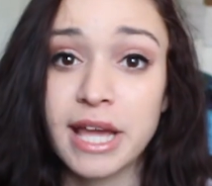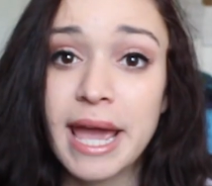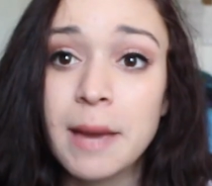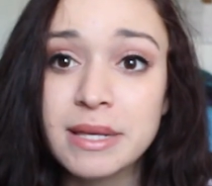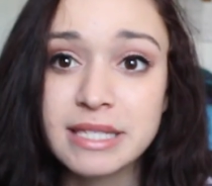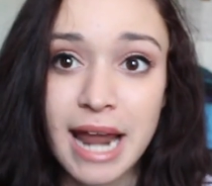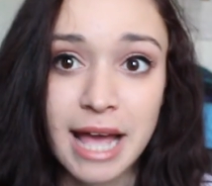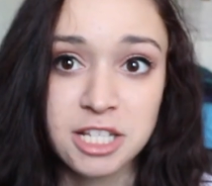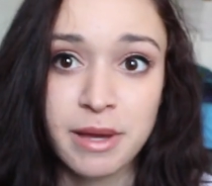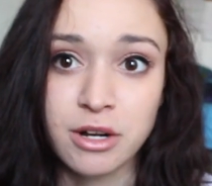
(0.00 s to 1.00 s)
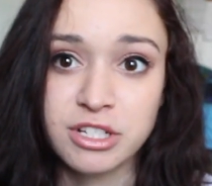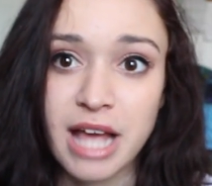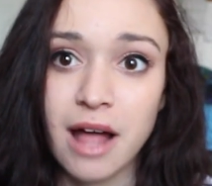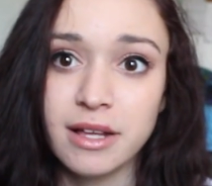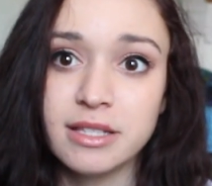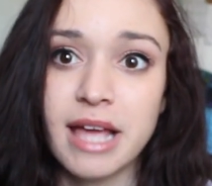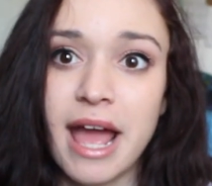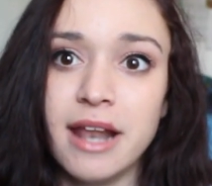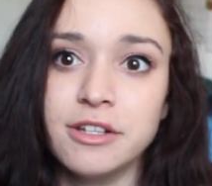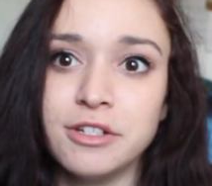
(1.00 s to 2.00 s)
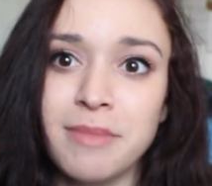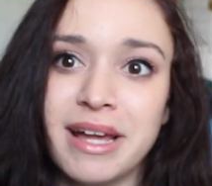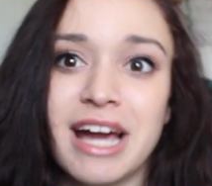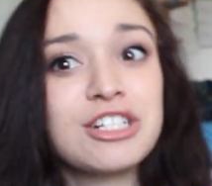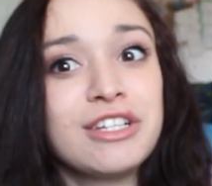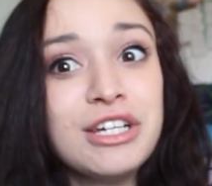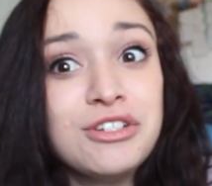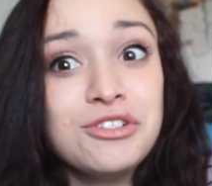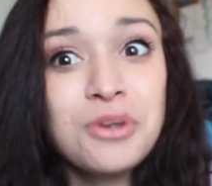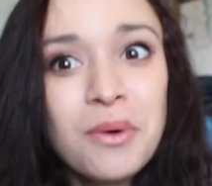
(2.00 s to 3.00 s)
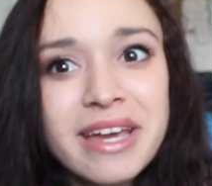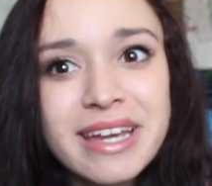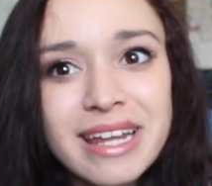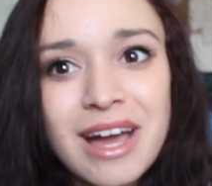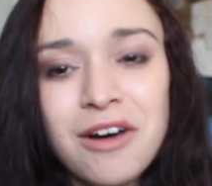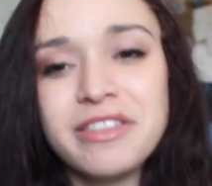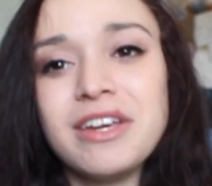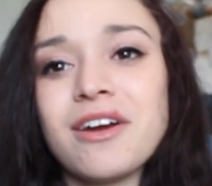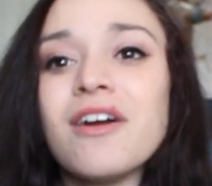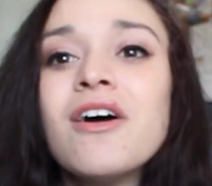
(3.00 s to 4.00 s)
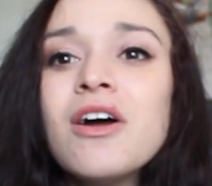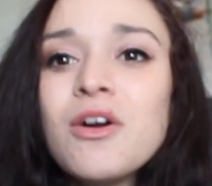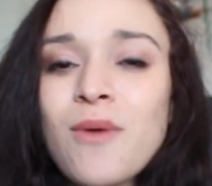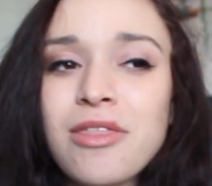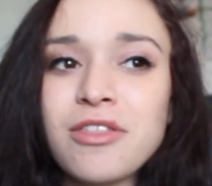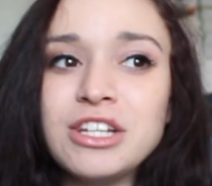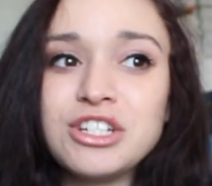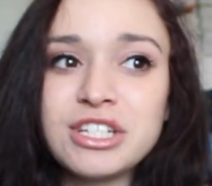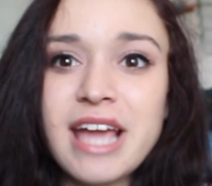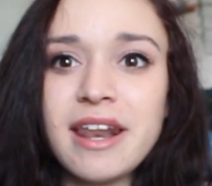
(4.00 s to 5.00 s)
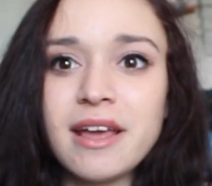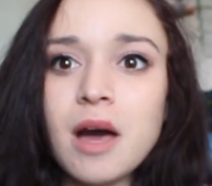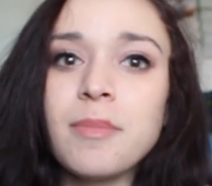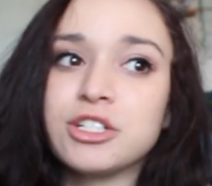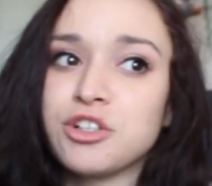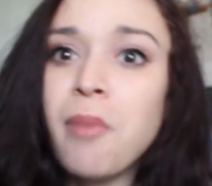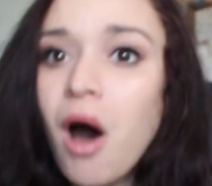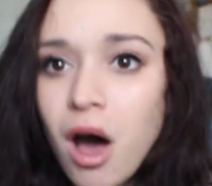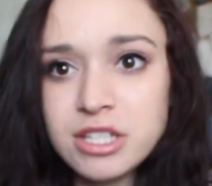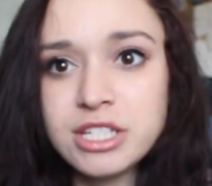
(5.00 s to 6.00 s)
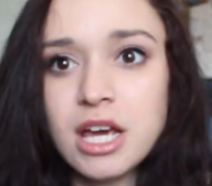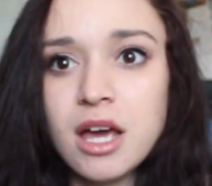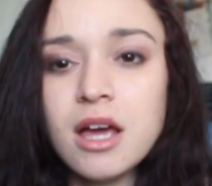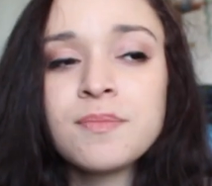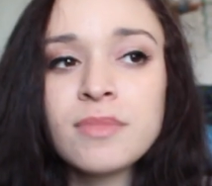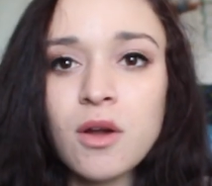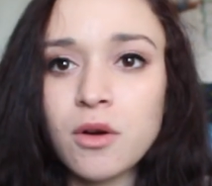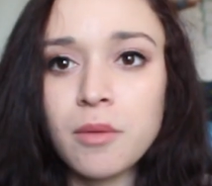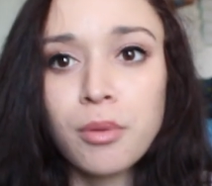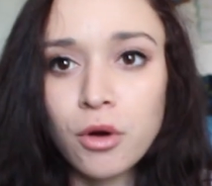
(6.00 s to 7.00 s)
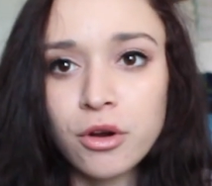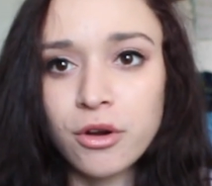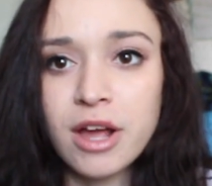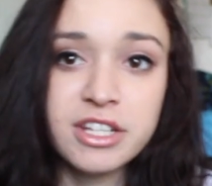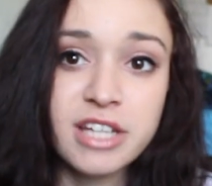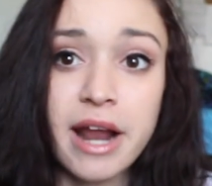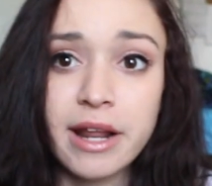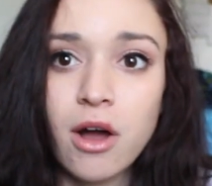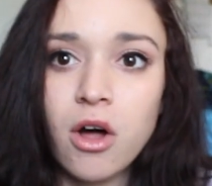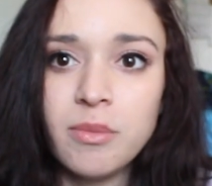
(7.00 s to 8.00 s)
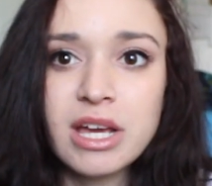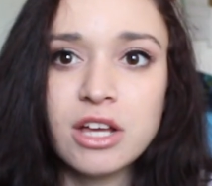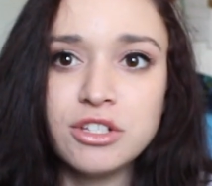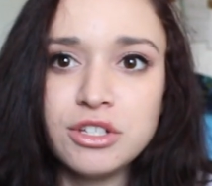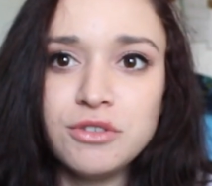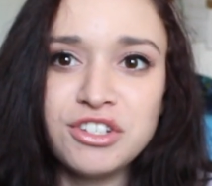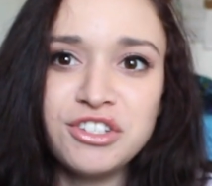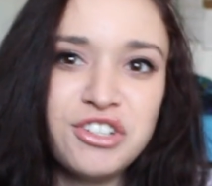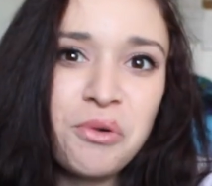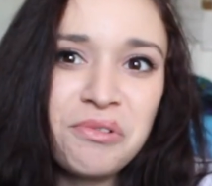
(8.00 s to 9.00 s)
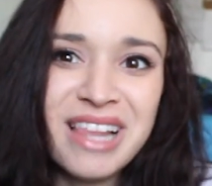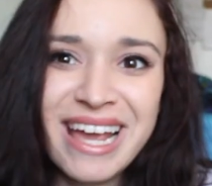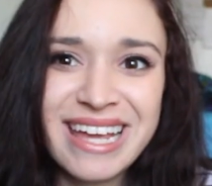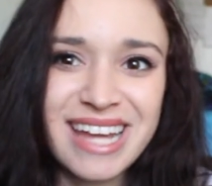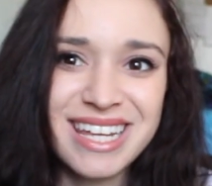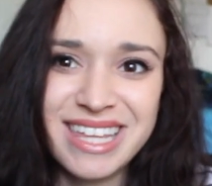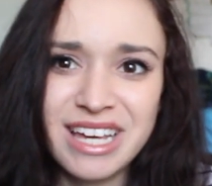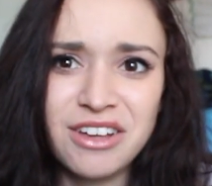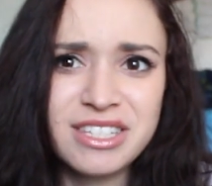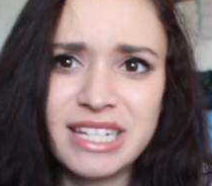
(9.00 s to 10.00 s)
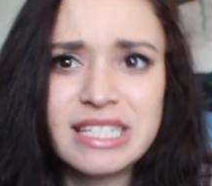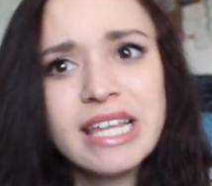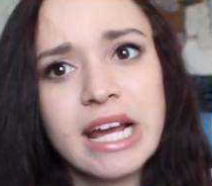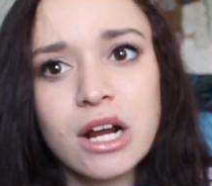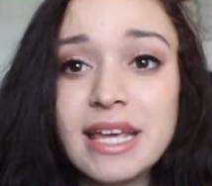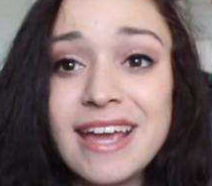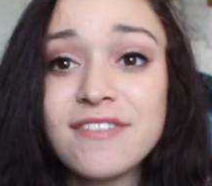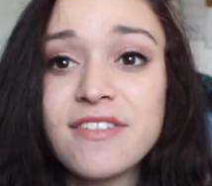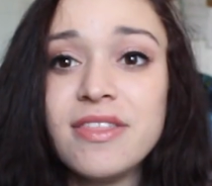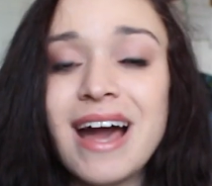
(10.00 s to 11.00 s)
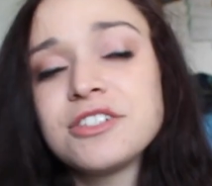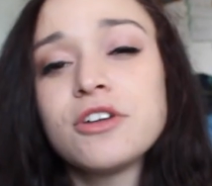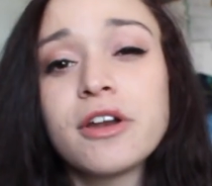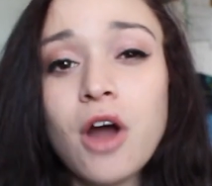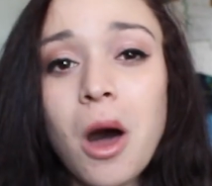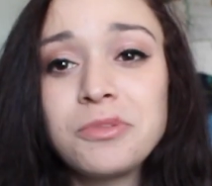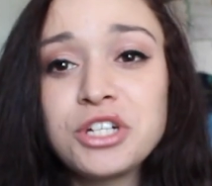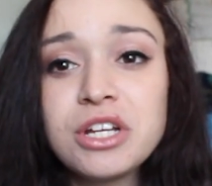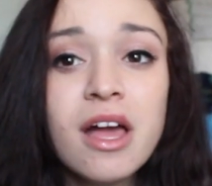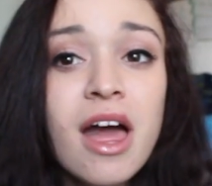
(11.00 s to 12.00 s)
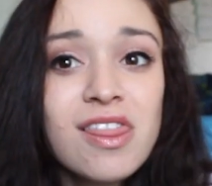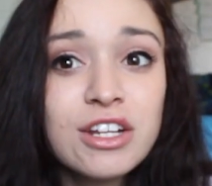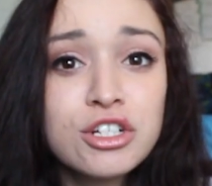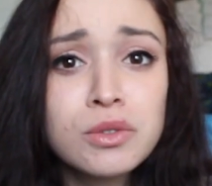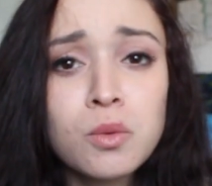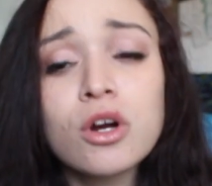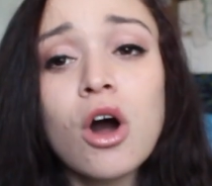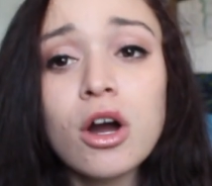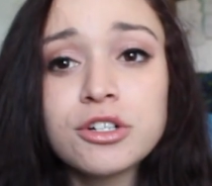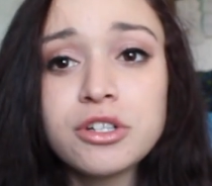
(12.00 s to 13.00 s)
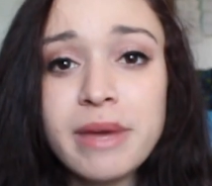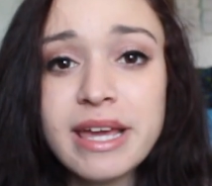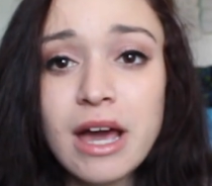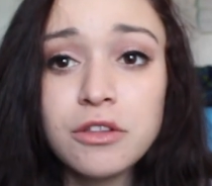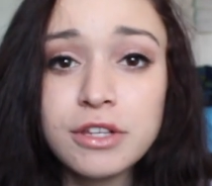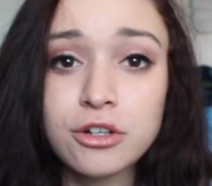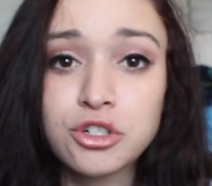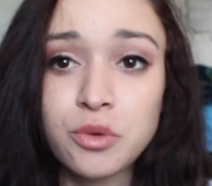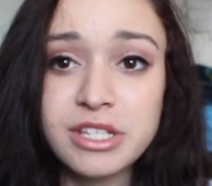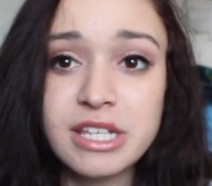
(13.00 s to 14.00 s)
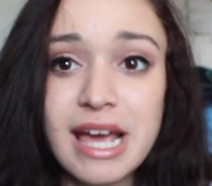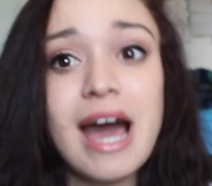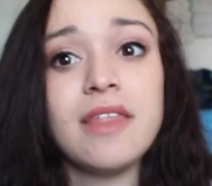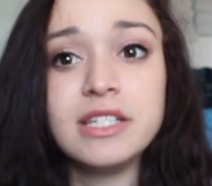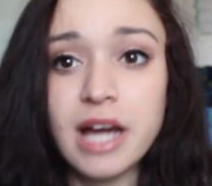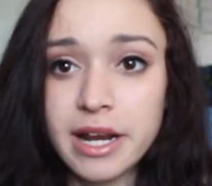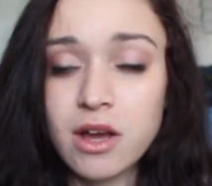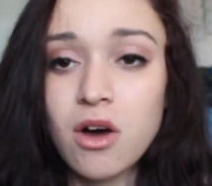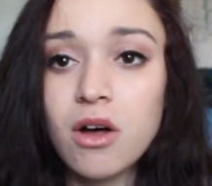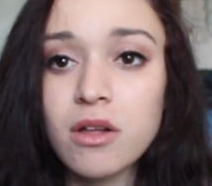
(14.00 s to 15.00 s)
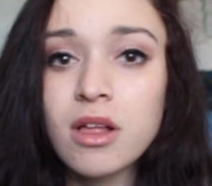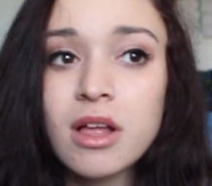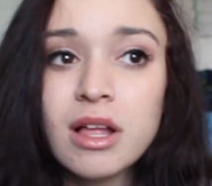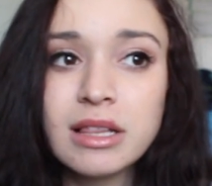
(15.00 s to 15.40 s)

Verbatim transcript: on campus that has better salads and you might actually enjoy eating healthier rather than just getting a bunch of pasta or a burger at the dining hall because you just don't like anything else that's there. If that's not an option, then just work hard to make healthier choices at the dining hall.